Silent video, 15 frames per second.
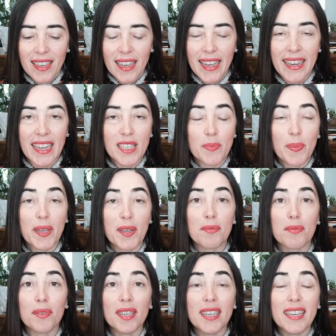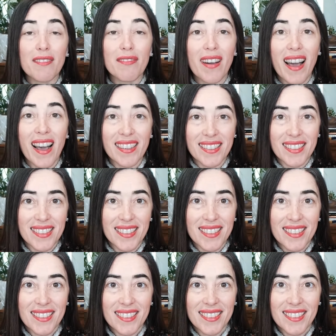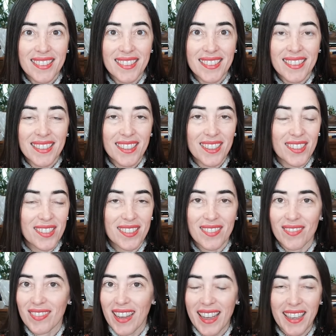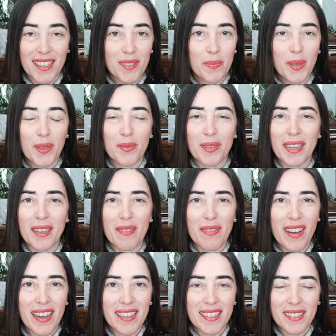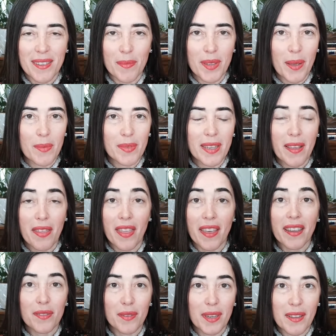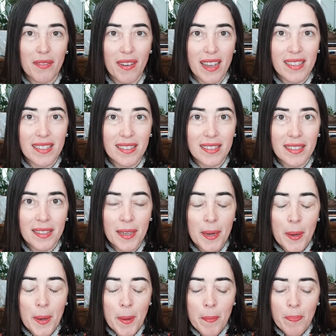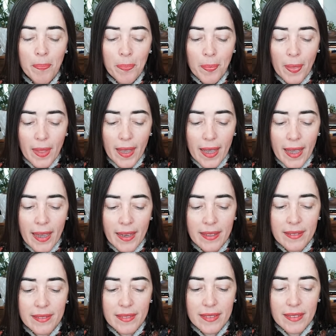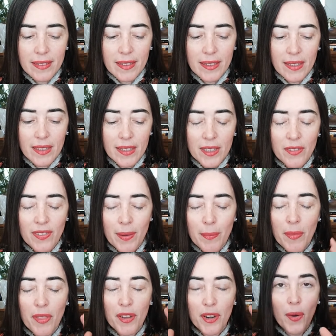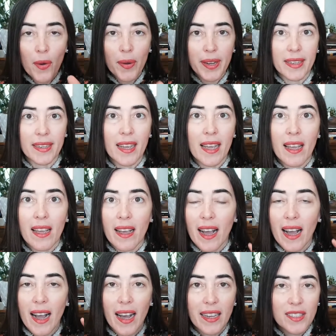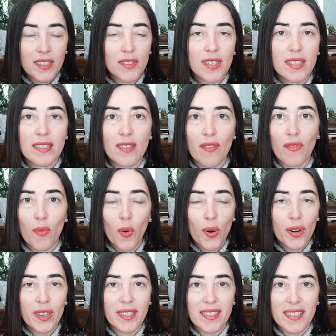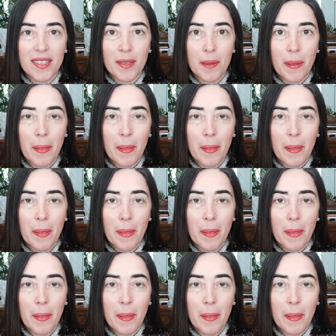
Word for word: And I speak really fast because I can speak really fast. Sometimes I think really fast. And if I'm throwing hundreds of words